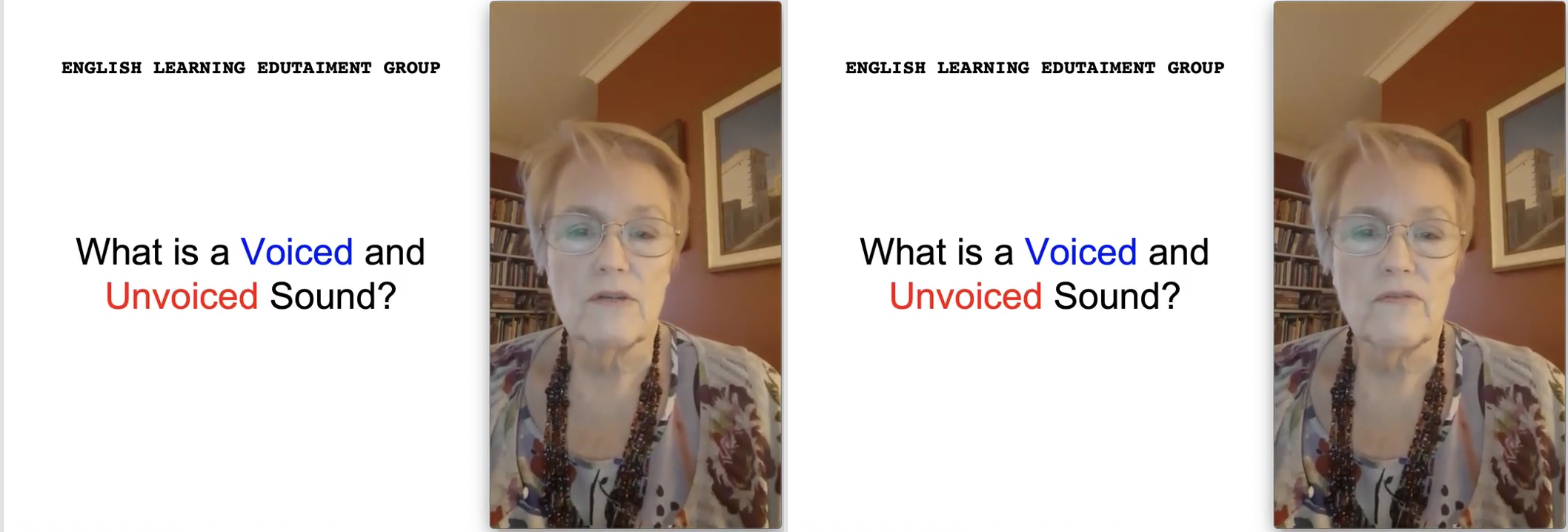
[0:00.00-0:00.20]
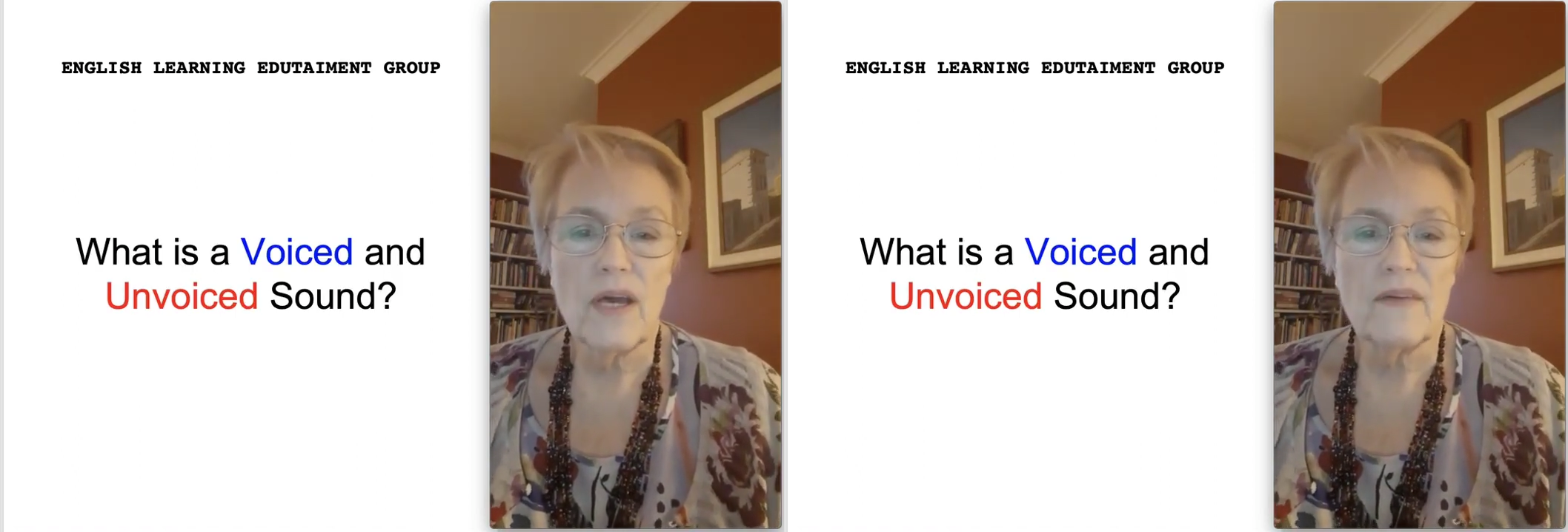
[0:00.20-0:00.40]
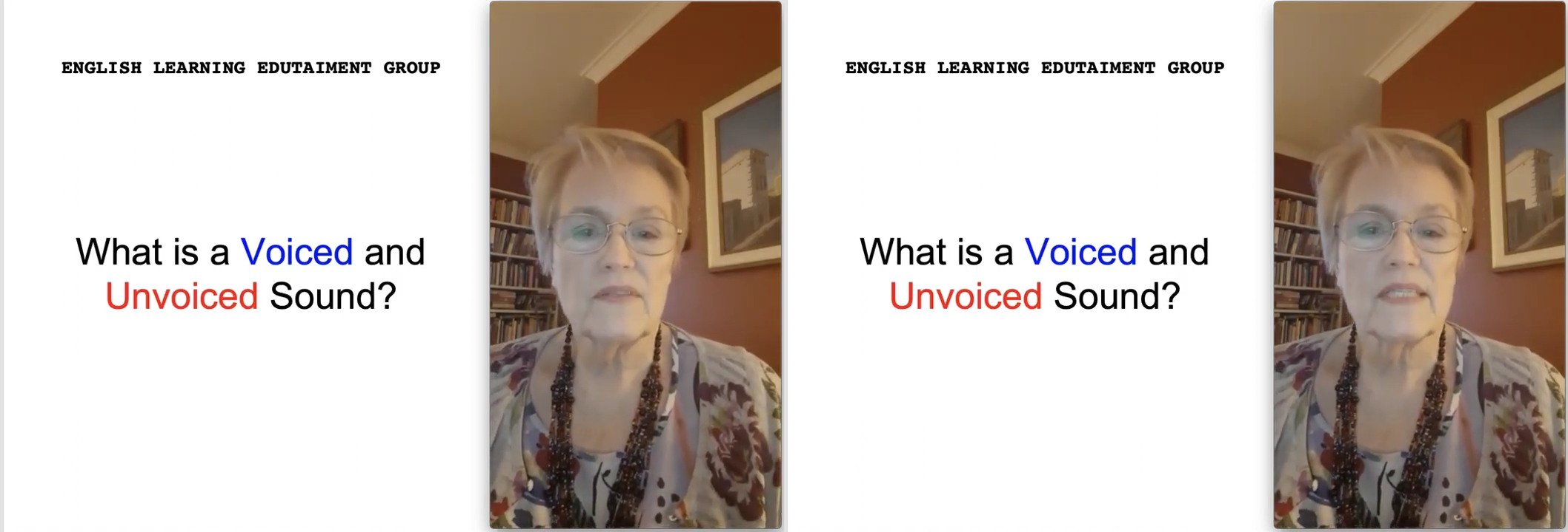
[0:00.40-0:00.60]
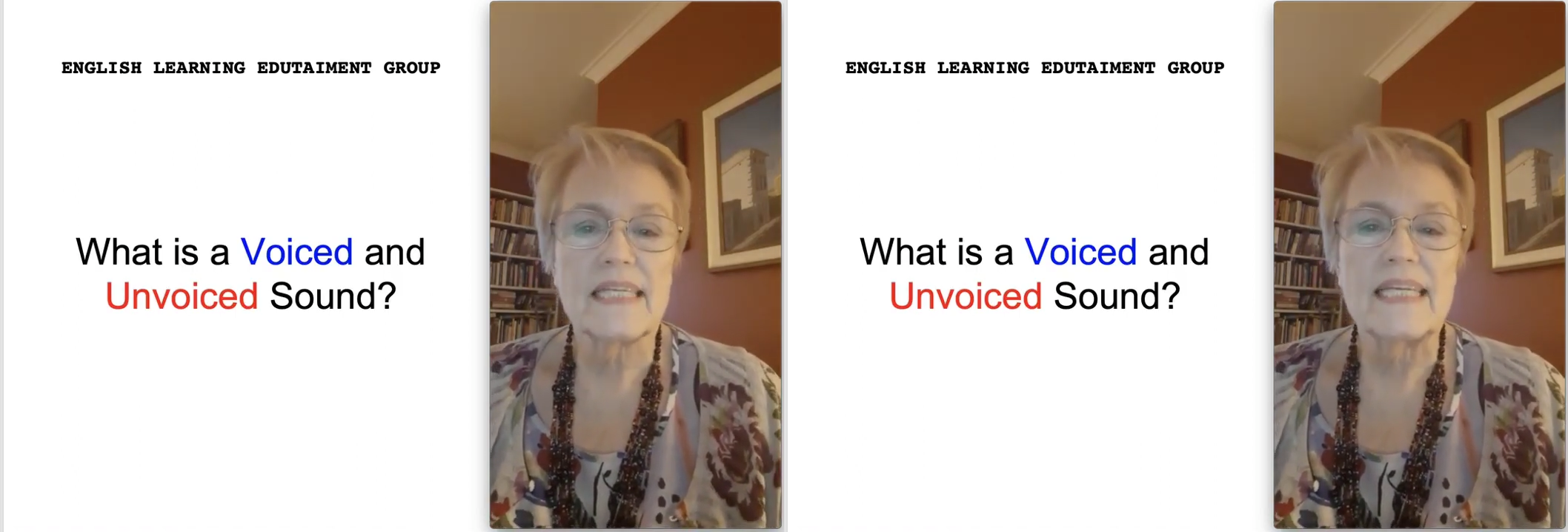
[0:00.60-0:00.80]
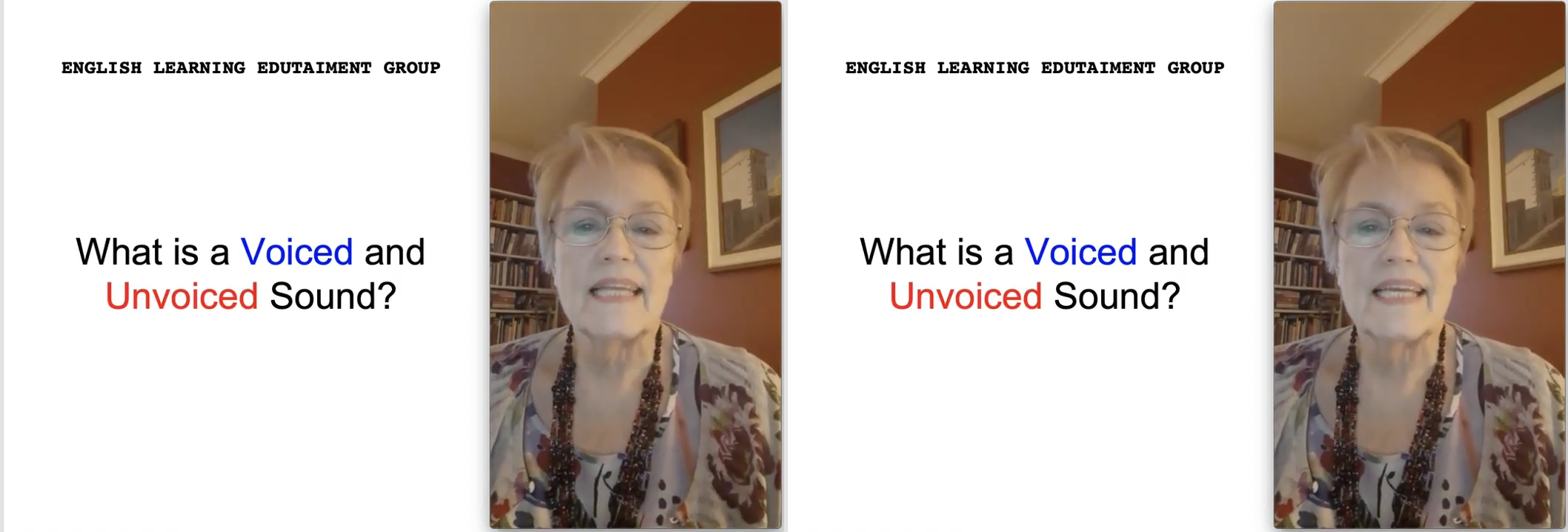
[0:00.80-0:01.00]
if you haven't
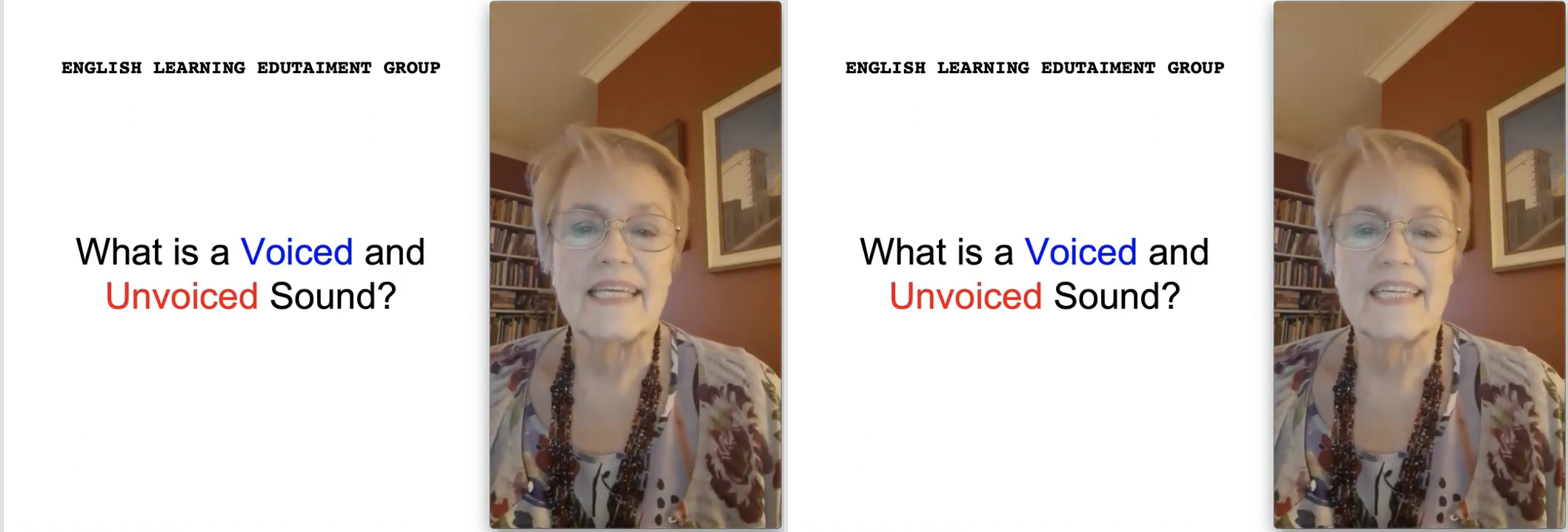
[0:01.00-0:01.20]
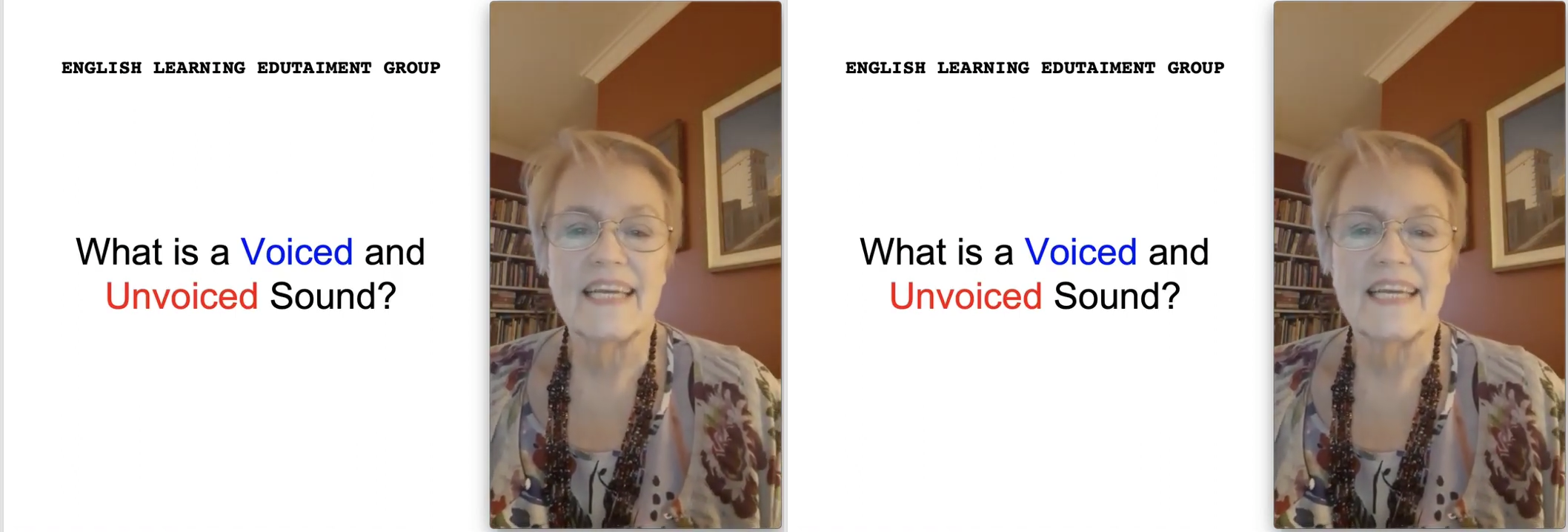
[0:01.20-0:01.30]
seen the ED